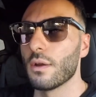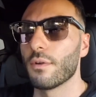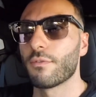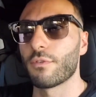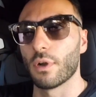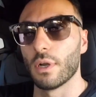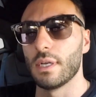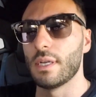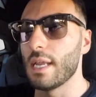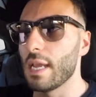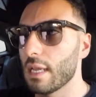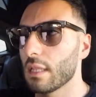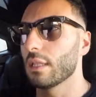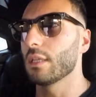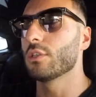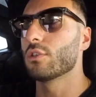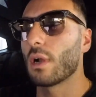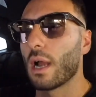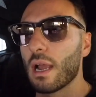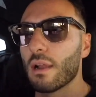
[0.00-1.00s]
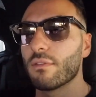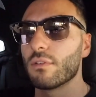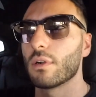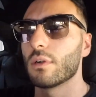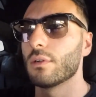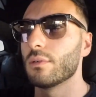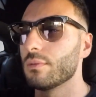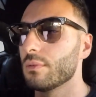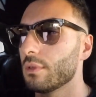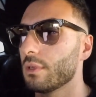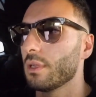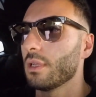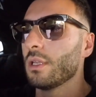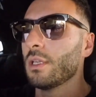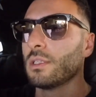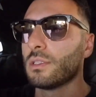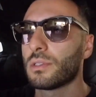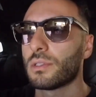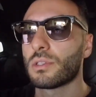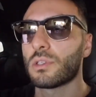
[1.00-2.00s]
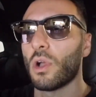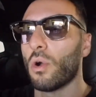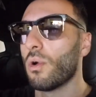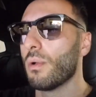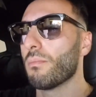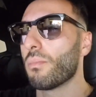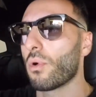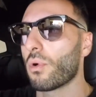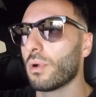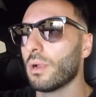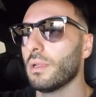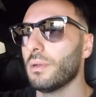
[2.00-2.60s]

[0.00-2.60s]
for a daily driver. It's so important.